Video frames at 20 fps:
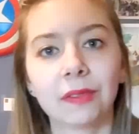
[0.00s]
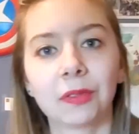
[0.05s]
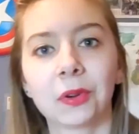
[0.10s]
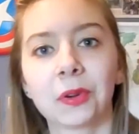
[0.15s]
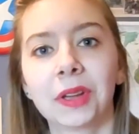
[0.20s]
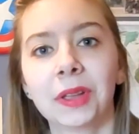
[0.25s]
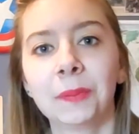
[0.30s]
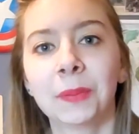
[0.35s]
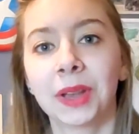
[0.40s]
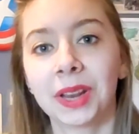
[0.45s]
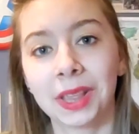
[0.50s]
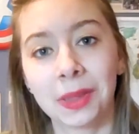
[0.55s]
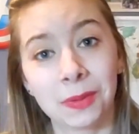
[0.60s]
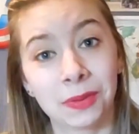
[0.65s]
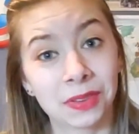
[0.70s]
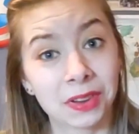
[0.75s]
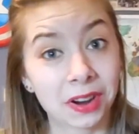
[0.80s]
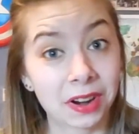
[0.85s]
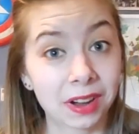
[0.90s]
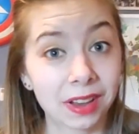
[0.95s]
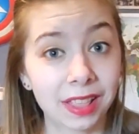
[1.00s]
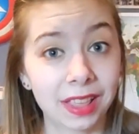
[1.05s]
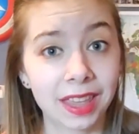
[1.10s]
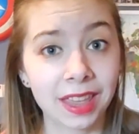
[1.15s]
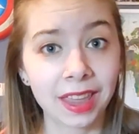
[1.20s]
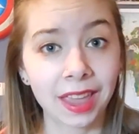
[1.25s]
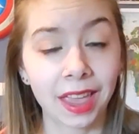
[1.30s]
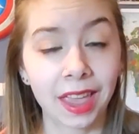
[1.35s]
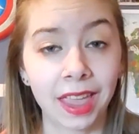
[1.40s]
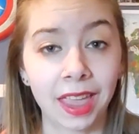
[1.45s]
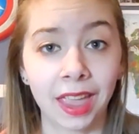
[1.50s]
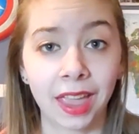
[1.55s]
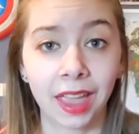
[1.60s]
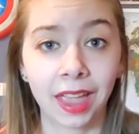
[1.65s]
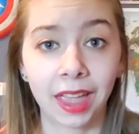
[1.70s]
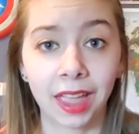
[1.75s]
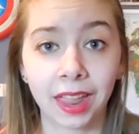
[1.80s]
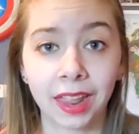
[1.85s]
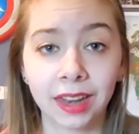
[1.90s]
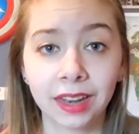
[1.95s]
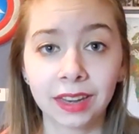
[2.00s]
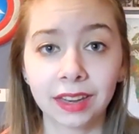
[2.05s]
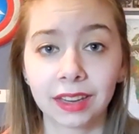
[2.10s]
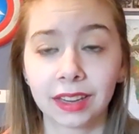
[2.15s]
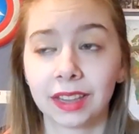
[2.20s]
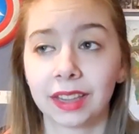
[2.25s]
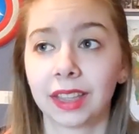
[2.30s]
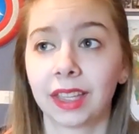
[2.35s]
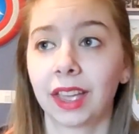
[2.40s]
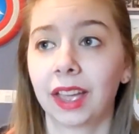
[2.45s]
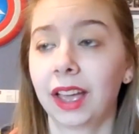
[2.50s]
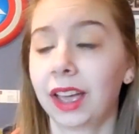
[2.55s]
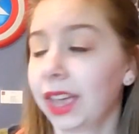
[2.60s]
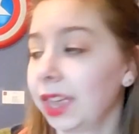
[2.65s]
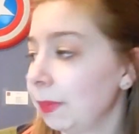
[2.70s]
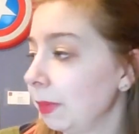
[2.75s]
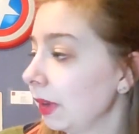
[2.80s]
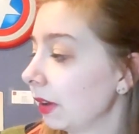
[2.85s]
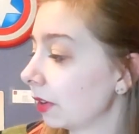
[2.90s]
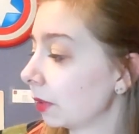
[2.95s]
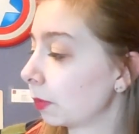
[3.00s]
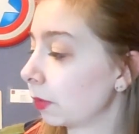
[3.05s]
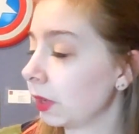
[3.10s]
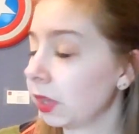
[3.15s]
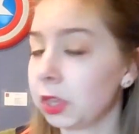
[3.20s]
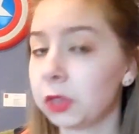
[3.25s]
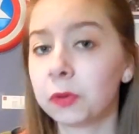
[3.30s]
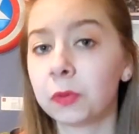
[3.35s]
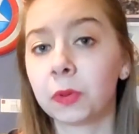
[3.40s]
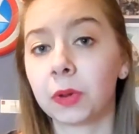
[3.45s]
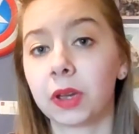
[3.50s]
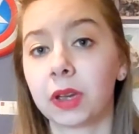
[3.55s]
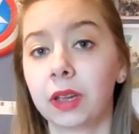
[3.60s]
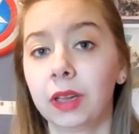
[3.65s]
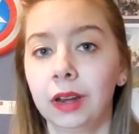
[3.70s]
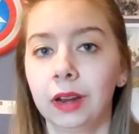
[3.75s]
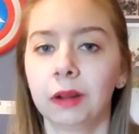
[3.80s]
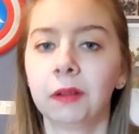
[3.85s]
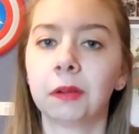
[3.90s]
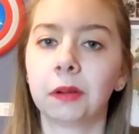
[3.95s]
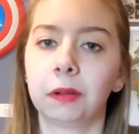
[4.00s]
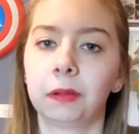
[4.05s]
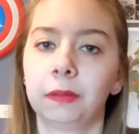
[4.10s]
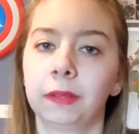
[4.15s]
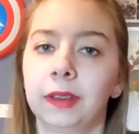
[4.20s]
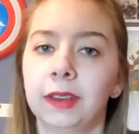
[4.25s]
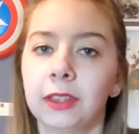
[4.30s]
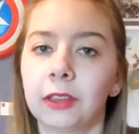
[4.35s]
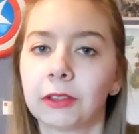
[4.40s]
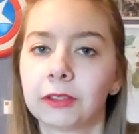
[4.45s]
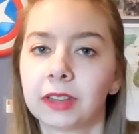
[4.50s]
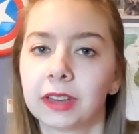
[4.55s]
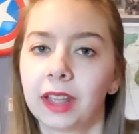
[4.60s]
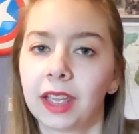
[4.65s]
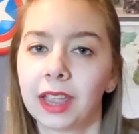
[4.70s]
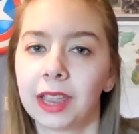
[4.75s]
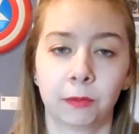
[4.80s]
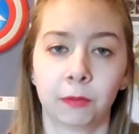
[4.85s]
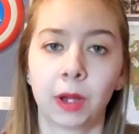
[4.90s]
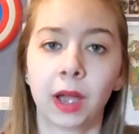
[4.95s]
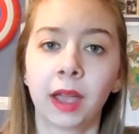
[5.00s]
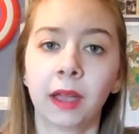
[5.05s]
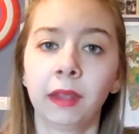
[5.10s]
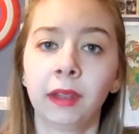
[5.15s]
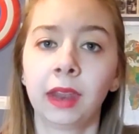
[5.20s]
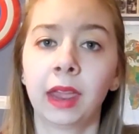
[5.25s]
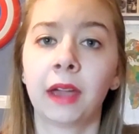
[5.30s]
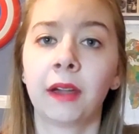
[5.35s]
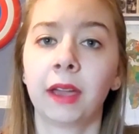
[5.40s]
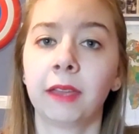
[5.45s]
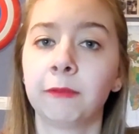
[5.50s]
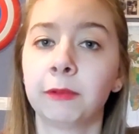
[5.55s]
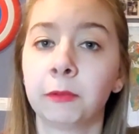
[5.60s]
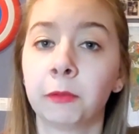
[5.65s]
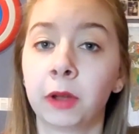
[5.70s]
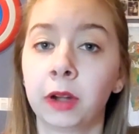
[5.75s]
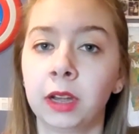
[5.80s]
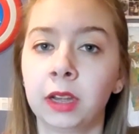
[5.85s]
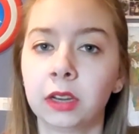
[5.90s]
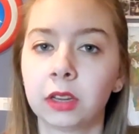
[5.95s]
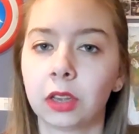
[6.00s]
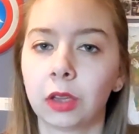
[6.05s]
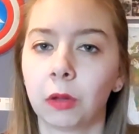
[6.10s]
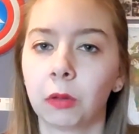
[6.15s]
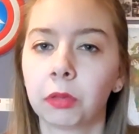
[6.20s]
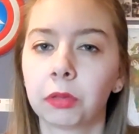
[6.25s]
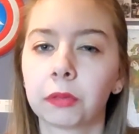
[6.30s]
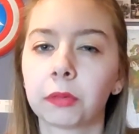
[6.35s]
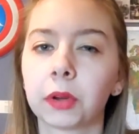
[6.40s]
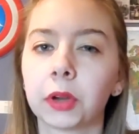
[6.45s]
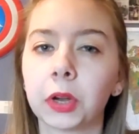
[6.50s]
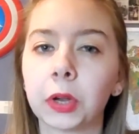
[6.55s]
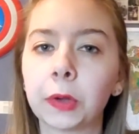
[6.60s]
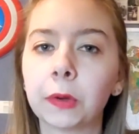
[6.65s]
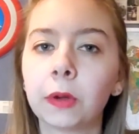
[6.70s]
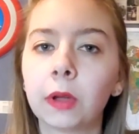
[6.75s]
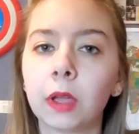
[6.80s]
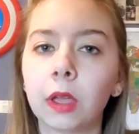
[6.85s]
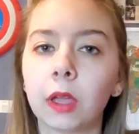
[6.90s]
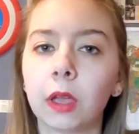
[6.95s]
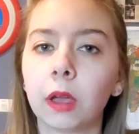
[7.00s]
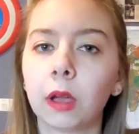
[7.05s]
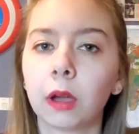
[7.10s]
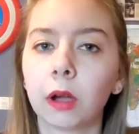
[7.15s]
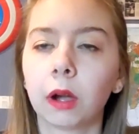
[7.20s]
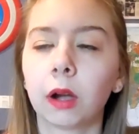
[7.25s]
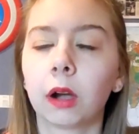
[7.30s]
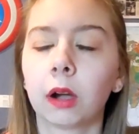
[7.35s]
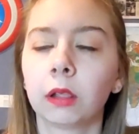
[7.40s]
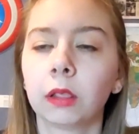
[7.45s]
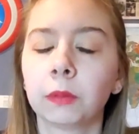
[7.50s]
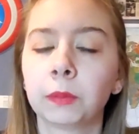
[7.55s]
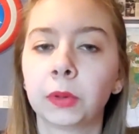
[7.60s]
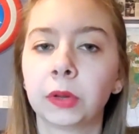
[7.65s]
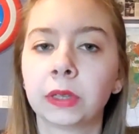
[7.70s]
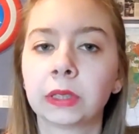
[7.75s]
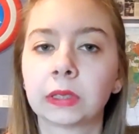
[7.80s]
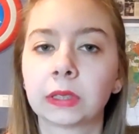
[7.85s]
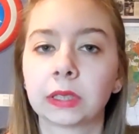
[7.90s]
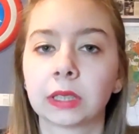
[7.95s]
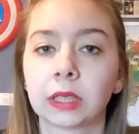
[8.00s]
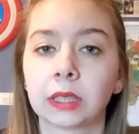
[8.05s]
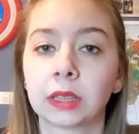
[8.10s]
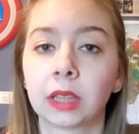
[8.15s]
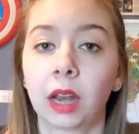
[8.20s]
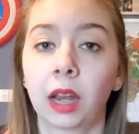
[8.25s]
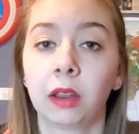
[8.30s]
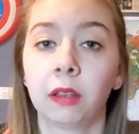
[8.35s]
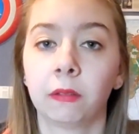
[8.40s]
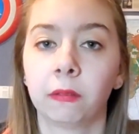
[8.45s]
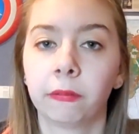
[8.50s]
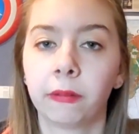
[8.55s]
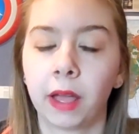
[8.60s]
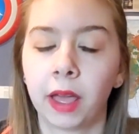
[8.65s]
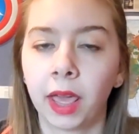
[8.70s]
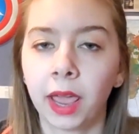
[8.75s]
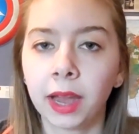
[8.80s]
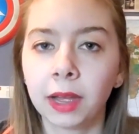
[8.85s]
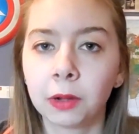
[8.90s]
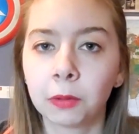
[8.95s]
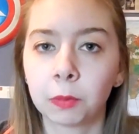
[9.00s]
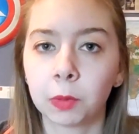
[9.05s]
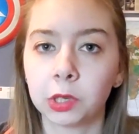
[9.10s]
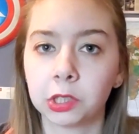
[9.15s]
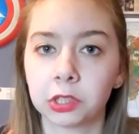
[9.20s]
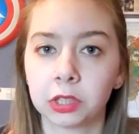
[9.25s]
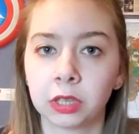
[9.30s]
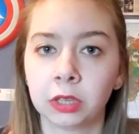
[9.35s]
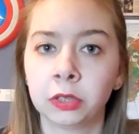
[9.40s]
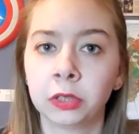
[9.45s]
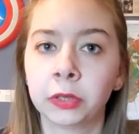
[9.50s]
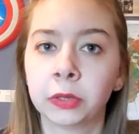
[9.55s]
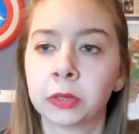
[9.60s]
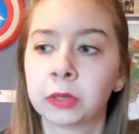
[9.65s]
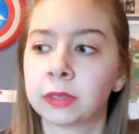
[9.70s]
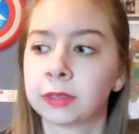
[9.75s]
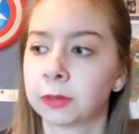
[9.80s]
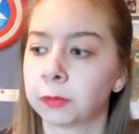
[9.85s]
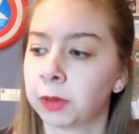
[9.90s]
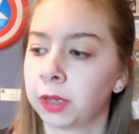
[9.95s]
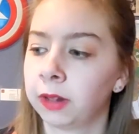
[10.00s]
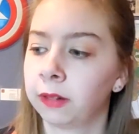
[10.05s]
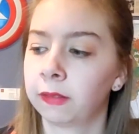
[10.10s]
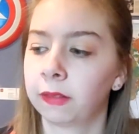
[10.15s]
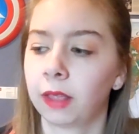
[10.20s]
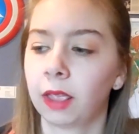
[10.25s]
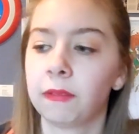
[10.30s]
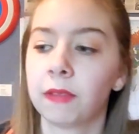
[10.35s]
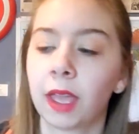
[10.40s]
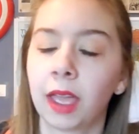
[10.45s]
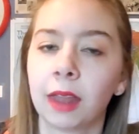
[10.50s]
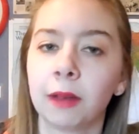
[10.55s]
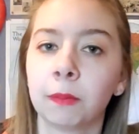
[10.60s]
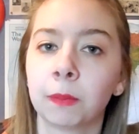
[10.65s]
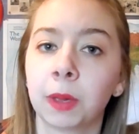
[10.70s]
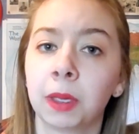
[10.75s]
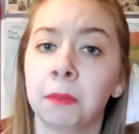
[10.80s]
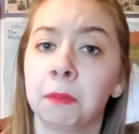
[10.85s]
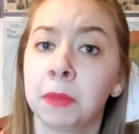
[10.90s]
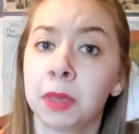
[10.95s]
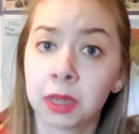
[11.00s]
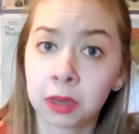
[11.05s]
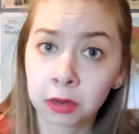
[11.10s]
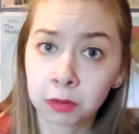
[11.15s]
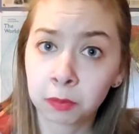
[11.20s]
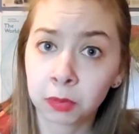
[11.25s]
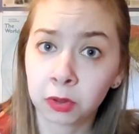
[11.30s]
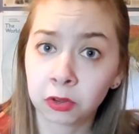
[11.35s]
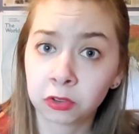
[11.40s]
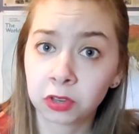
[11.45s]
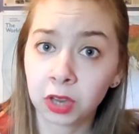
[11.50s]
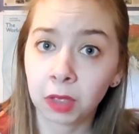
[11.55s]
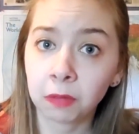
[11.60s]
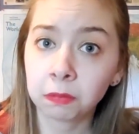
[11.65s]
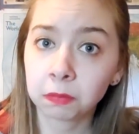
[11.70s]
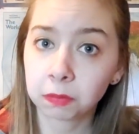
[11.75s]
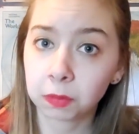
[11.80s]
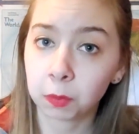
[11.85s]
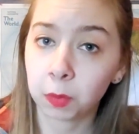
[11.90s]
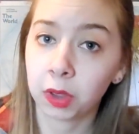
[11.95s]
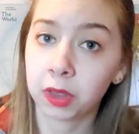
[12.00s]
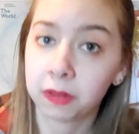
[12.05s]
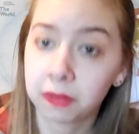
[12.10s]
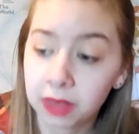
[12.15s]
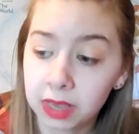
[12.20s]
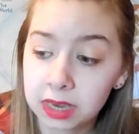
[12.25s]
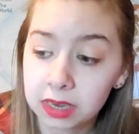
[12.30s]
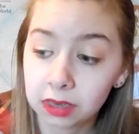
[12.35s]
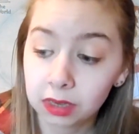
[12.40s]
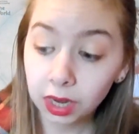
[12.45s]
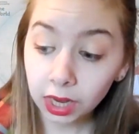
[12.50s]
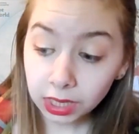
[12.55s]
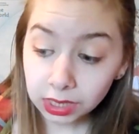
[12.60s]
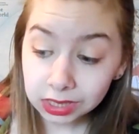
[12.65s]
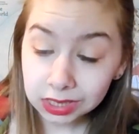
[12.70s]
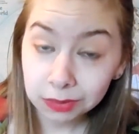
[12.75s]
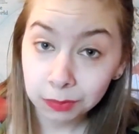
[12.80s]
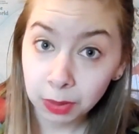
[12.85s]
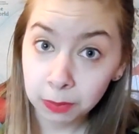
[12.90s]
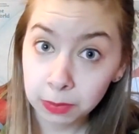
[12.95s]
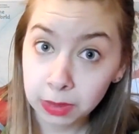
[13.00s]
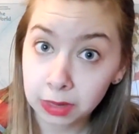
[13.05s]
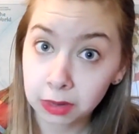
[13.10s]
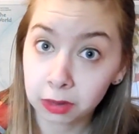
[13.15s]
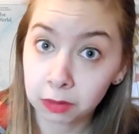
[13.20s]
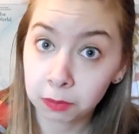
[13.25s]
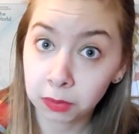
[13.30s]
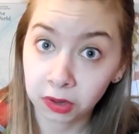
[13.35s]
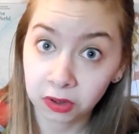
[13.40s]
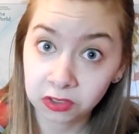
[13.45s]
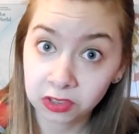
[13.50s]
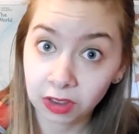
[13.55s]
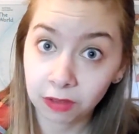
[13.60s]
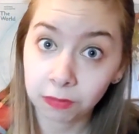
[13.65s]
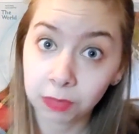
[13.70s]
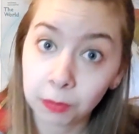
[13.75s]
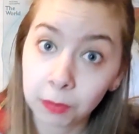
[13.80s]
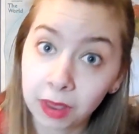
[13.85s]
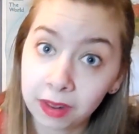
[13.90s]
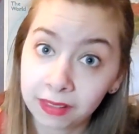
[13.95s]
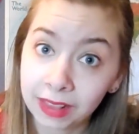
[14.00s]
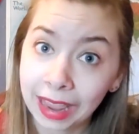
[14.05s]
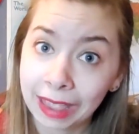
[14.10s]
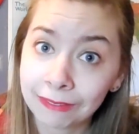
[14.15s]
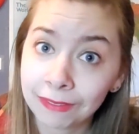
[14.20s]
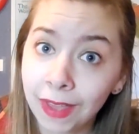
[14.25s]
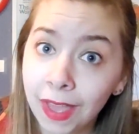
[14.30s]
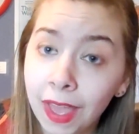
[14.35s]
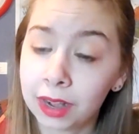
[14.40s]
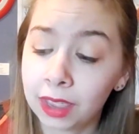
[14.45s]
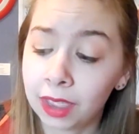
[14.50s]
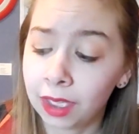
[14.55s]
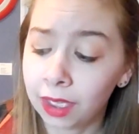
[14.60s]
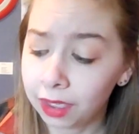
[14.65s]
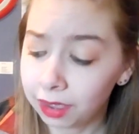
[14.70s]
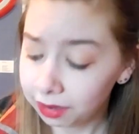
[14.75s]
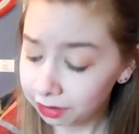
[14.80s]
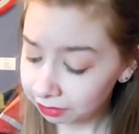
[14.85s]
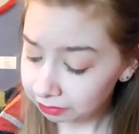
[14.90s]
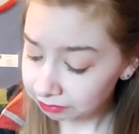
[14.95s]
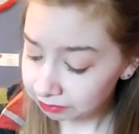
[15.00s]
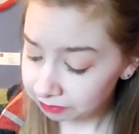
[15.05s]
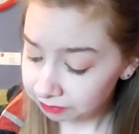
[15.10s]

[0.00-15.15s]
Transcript: Hey everyone, my name is Carly, and I'm here to bring you an unhaul video today. For a while now, I've been wanting to go through all the books that I could find, which includes the ones I've had in my meager bookshelf, the ones next to my meager bookshelf, the ones I have in a uh,